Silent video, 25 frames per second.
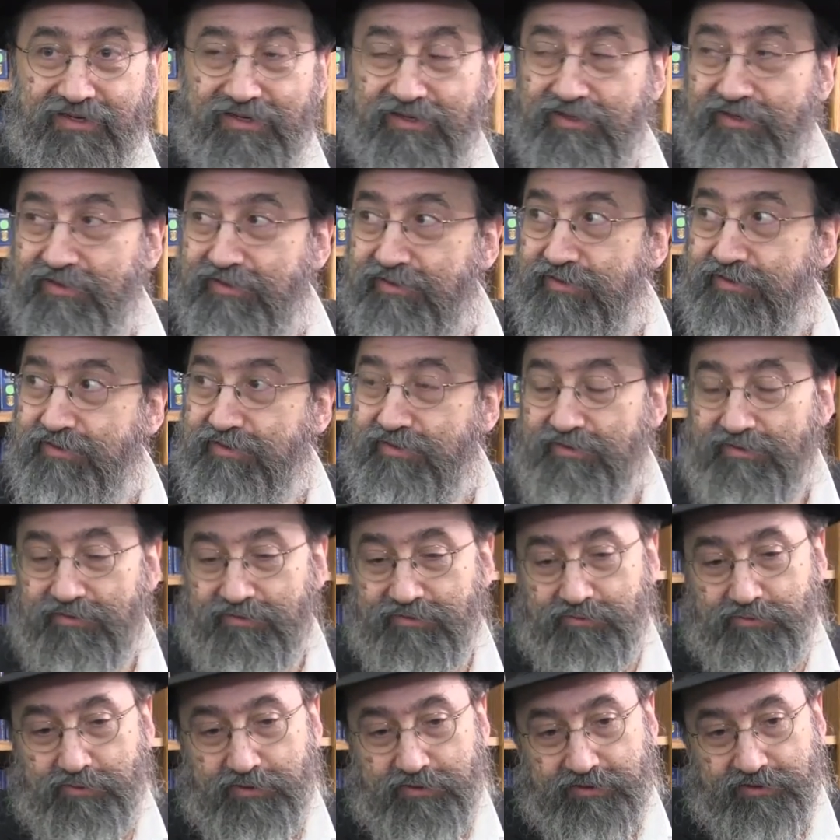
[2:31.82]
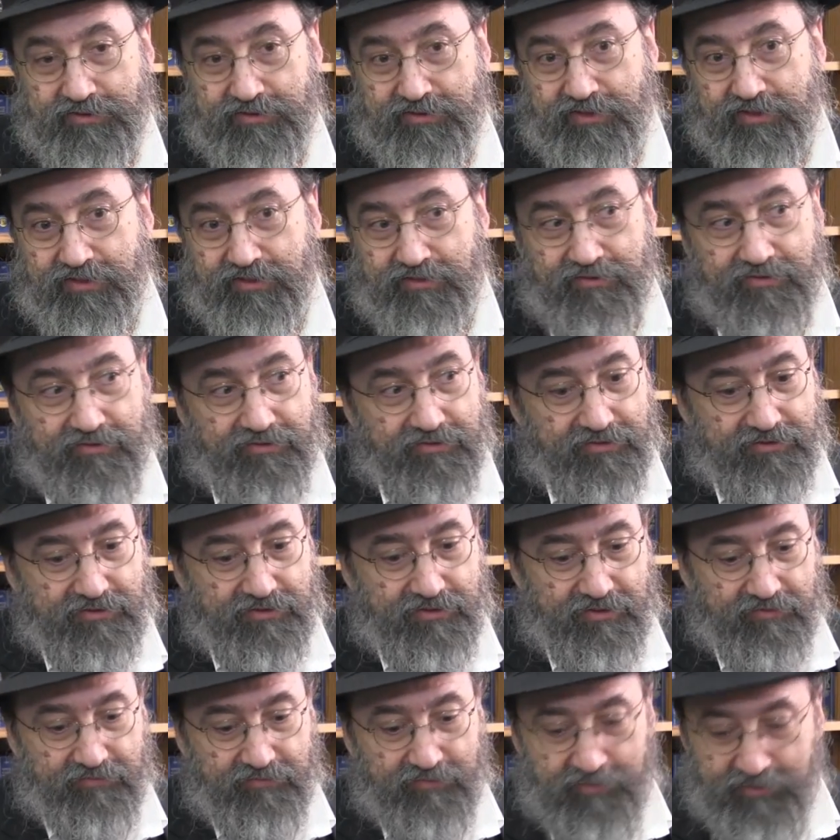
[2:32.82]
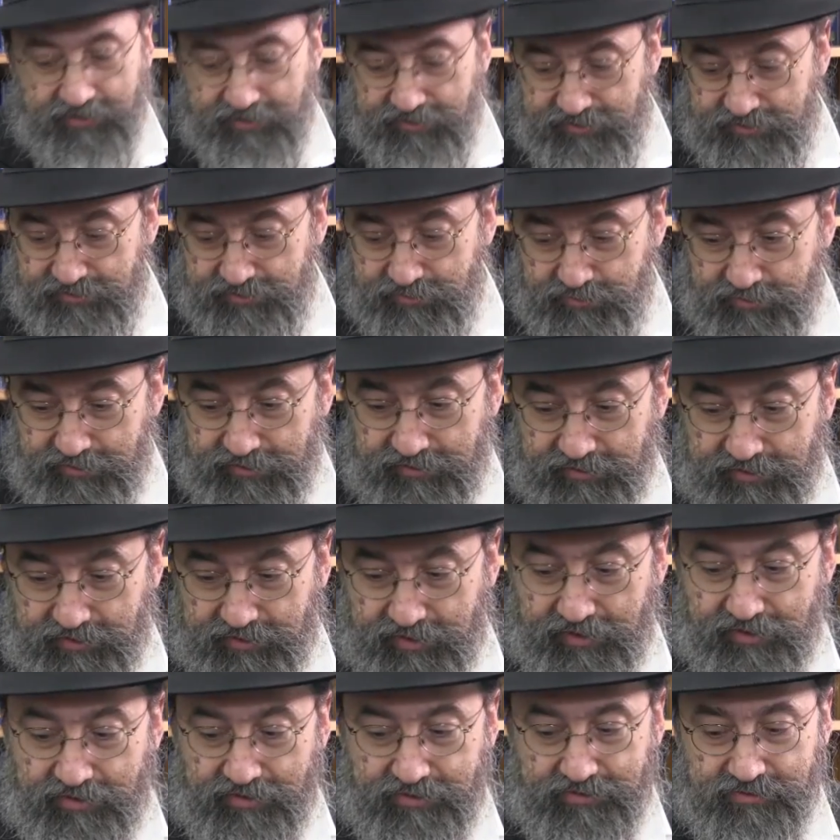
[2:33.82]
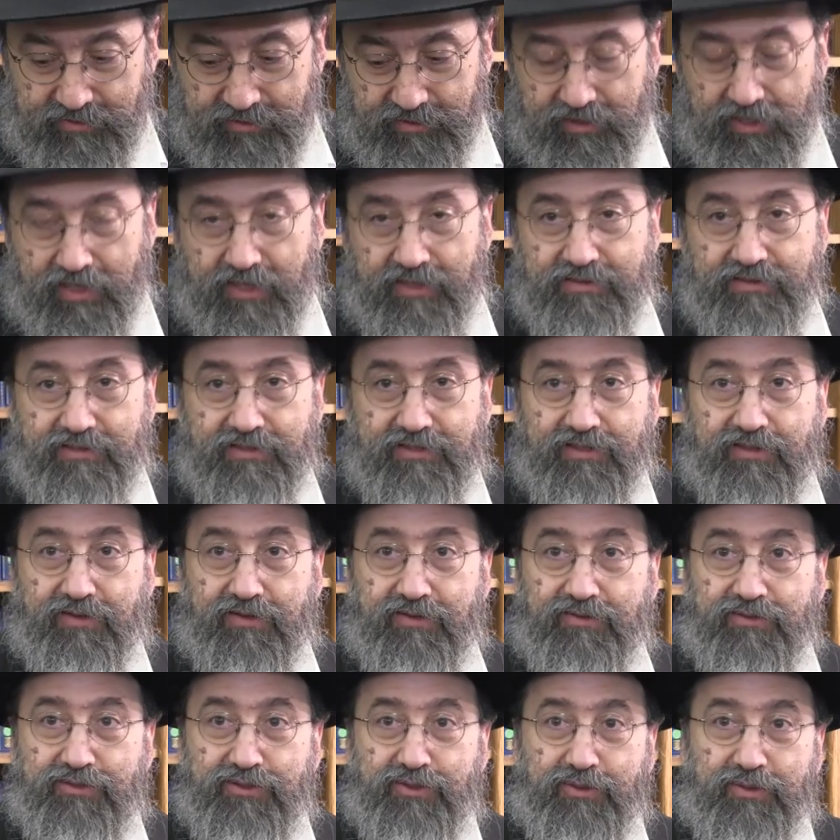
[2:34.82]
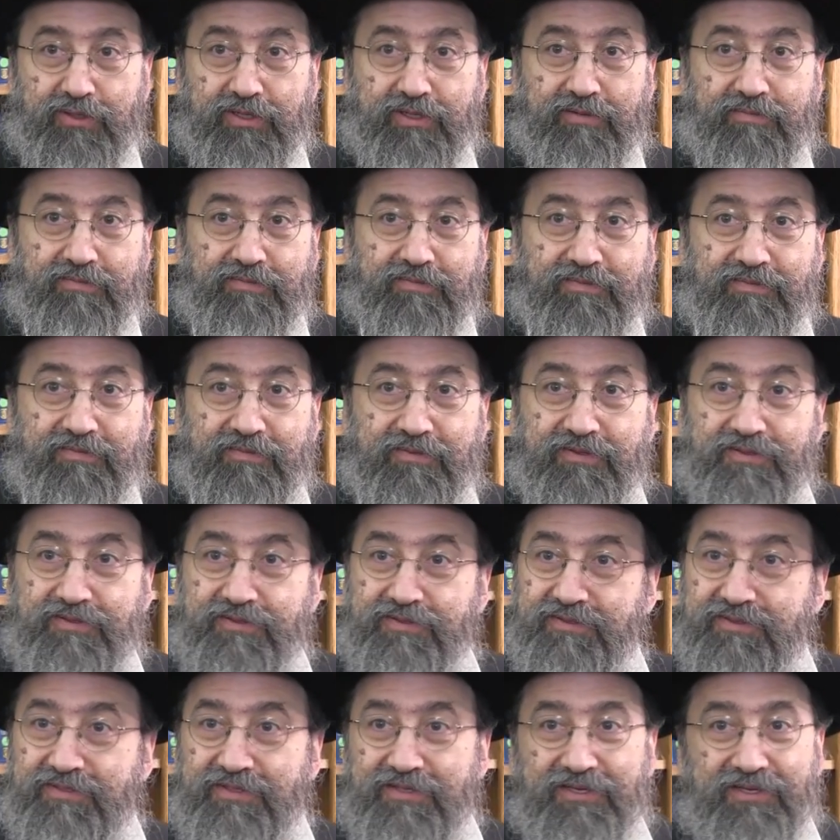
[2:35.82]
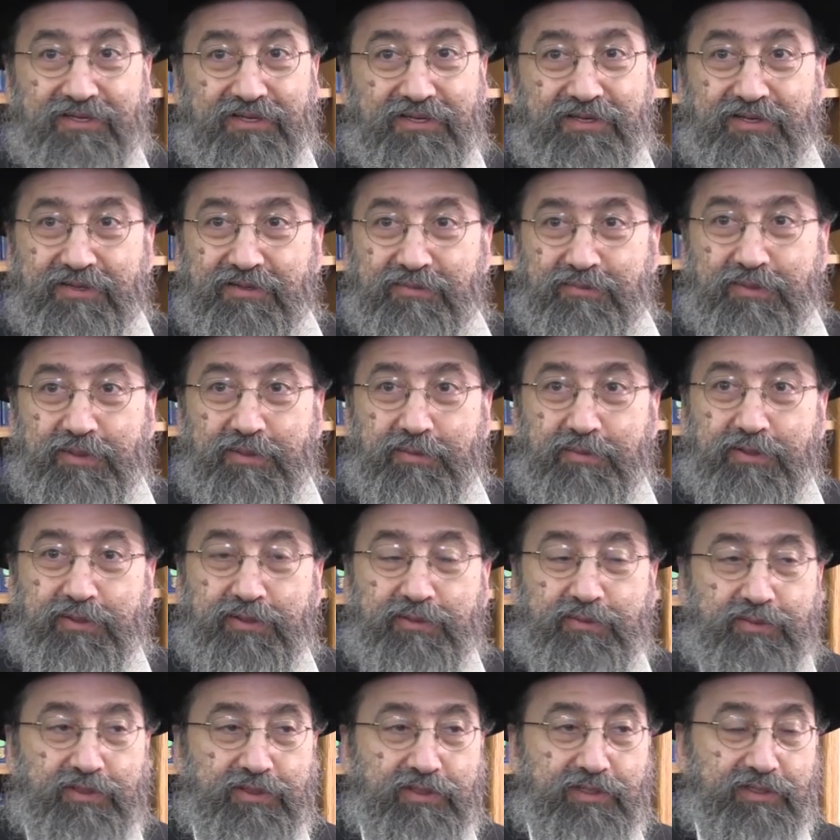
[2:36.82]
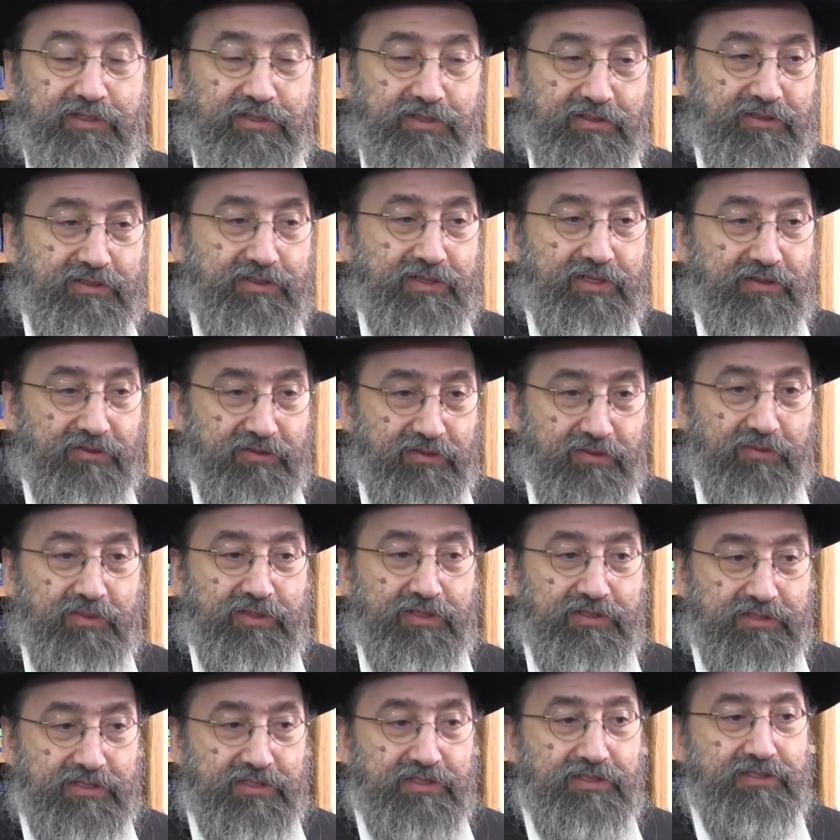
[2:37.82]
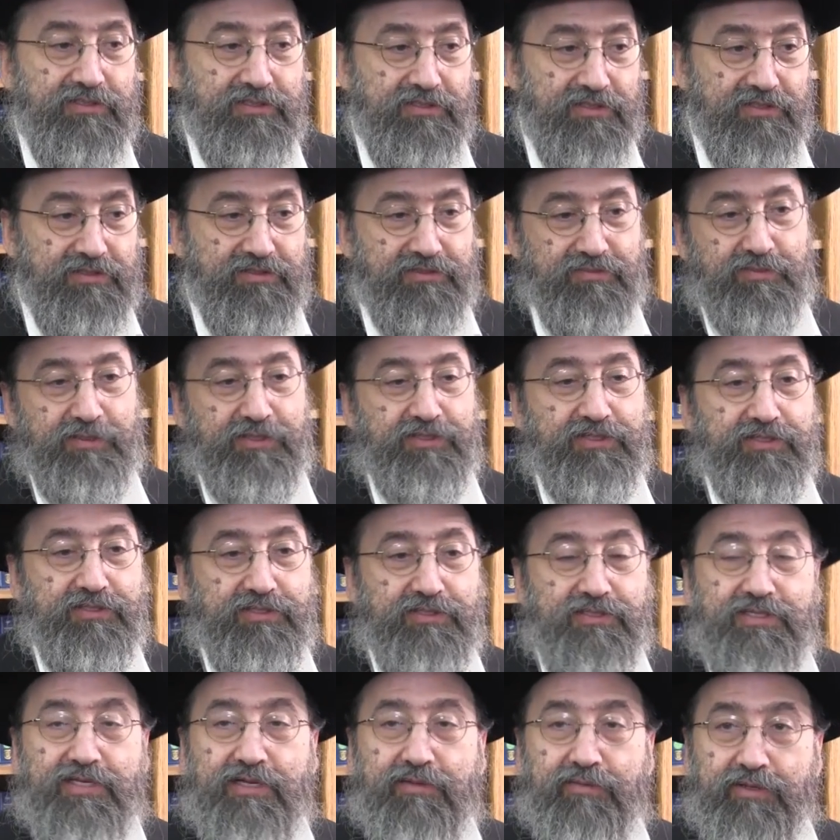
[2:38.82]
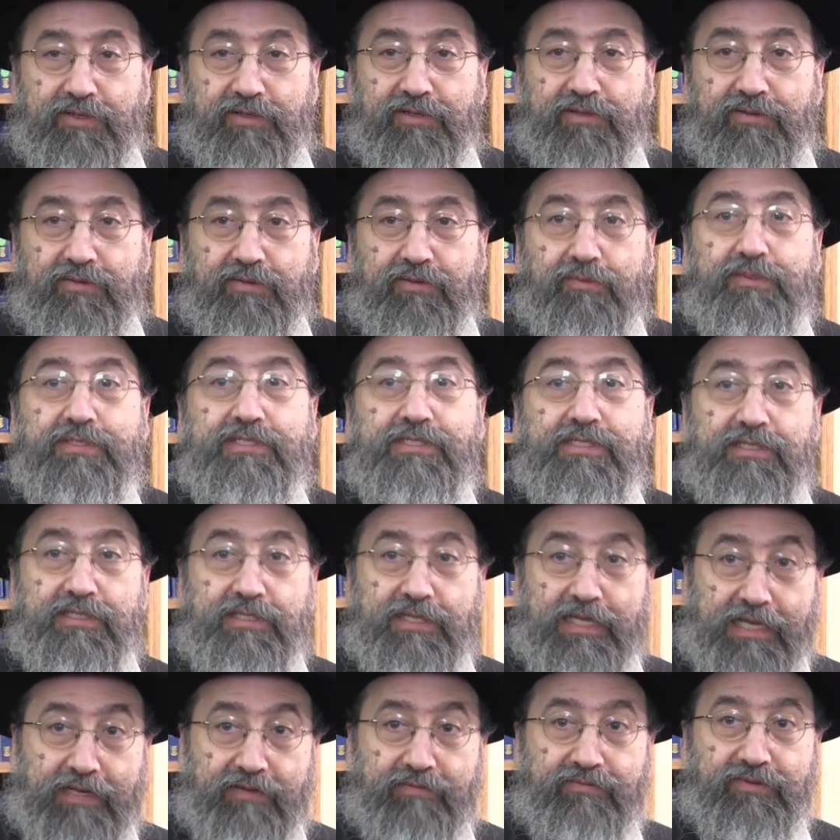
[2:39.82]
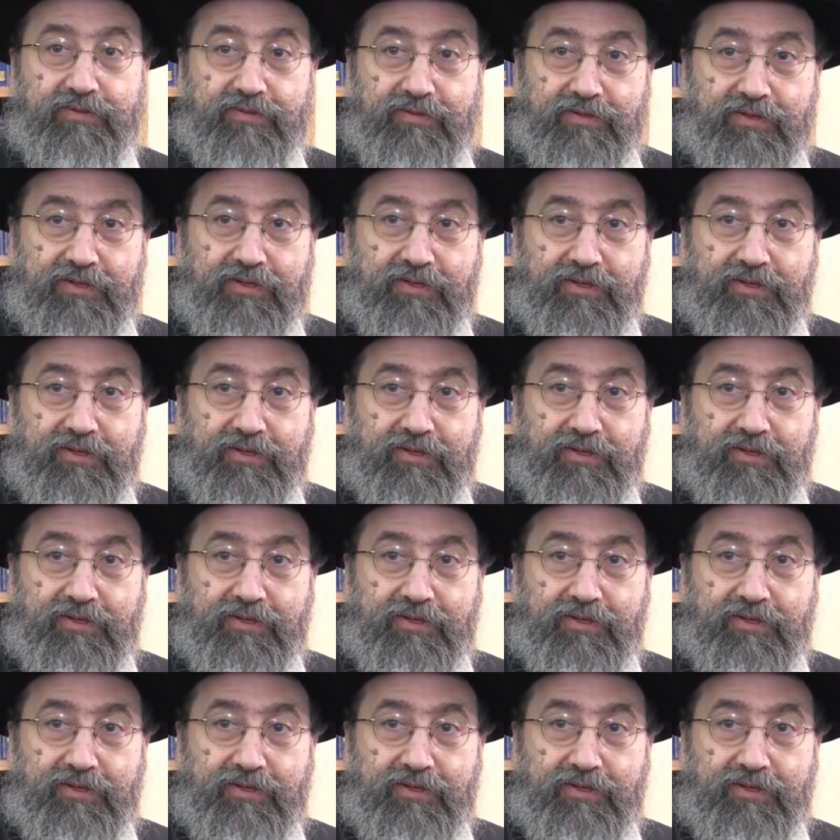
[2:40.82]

and put it together. And see, everybody just really cares a lot, so they all showed up. Because people are really, and don't want to see this, especially at this time of year, don't want to see it ever.